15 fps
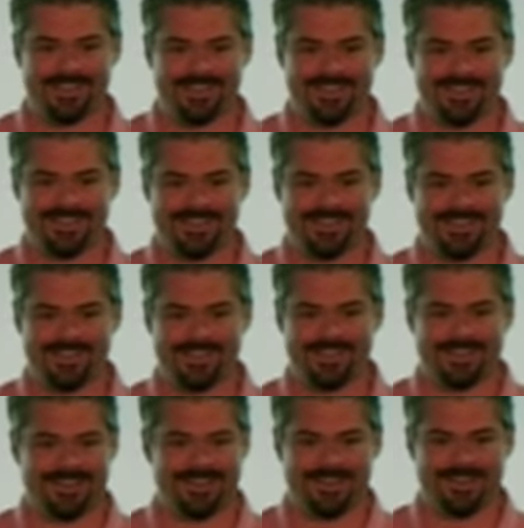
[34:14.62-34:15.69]

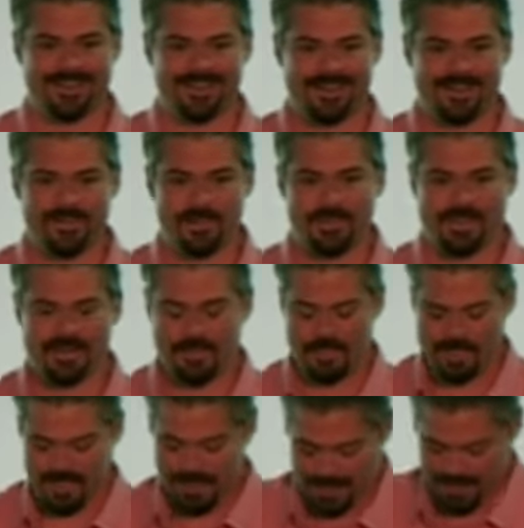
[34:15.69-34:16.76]
[no speech]